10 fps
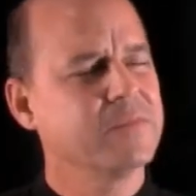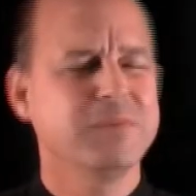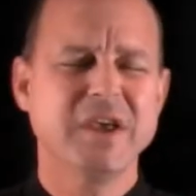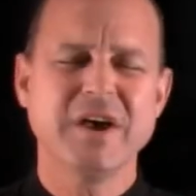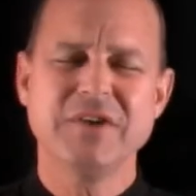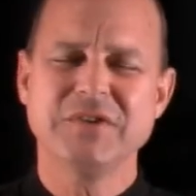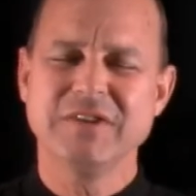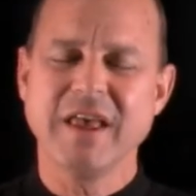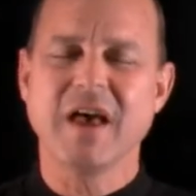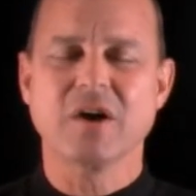because,
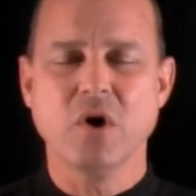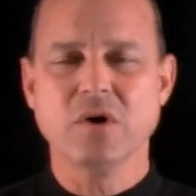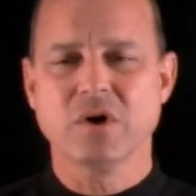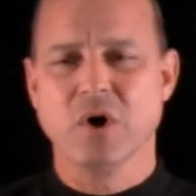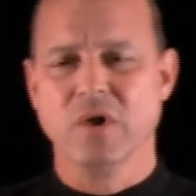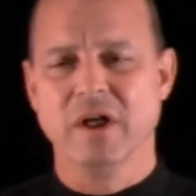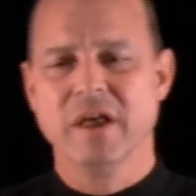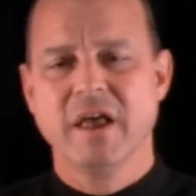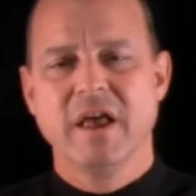yeah, Coca-Cola.